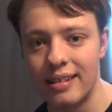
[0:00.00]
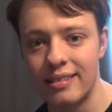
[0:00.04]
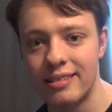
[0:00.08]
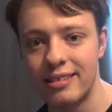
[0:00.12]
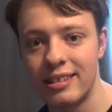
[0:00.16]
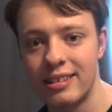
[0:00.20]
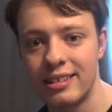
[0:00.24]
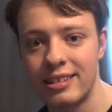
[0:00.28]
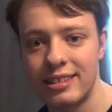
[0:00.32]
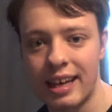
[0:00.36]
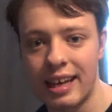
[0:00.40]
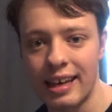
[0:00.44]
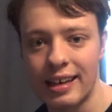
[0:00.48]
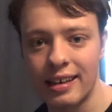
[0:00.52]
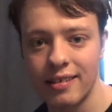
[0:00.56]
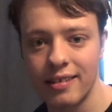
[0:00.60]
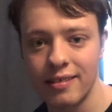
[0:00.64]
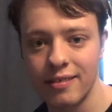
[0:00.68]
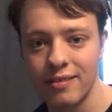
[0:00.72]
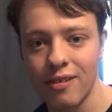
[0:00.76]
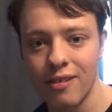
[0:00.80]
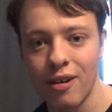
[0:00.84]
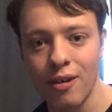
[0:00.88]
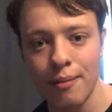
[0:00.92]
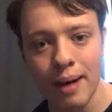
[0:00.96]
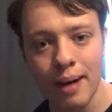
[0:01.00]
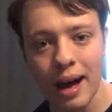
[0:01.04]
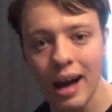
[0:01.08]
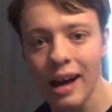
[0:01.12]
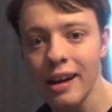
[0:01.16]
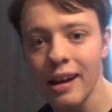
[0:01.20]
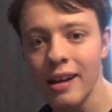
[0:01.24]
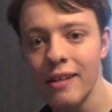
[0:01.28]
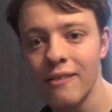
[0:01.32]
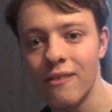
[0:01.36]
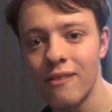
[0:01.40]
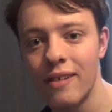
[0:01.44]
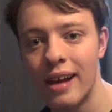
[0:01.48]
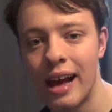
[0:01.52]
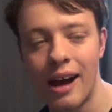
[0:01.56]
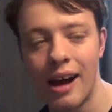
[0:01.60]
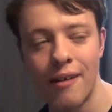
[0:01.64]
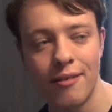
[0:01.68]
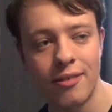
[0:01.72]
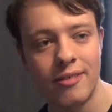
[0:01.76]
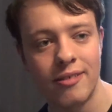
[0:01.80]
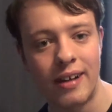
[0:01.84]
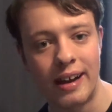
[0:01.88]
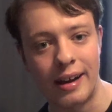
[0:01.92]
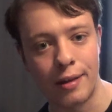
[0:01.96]
the second Romana, and we
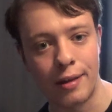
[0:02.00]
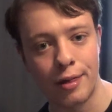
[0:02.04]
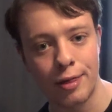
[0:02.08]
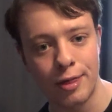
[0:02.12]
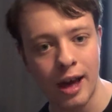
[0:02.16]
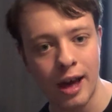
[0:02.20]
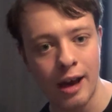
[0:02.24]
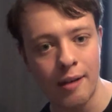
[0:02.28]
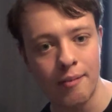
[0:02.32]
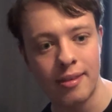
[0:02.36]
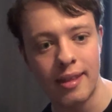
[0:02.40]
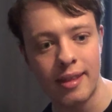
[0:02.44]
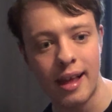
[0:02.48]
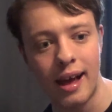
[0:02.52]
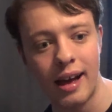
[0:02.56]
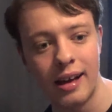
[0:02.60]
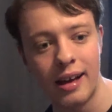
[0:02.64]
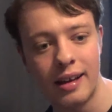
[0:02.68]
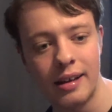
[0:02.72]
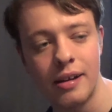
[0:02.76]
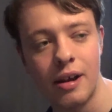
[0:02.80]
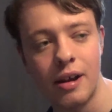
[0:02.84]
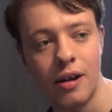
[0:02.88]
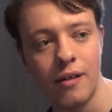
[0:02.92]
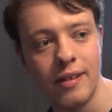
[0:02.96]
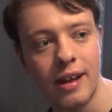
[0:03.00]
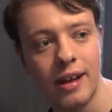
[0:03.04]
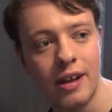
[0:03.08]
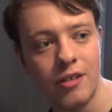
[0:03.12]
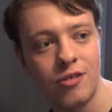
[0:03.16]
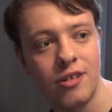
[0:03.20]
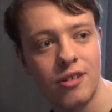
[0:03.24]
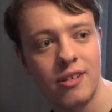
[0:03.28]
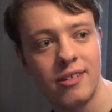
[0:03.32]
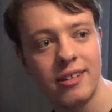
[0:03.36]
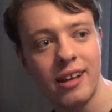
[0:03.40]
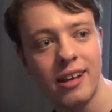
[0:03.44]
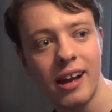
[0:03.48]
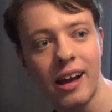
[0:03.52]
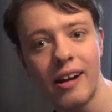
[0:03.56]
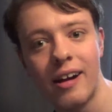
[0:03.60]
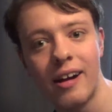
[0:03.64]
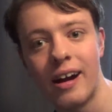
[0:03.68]
have to accept that, you know, that she's there.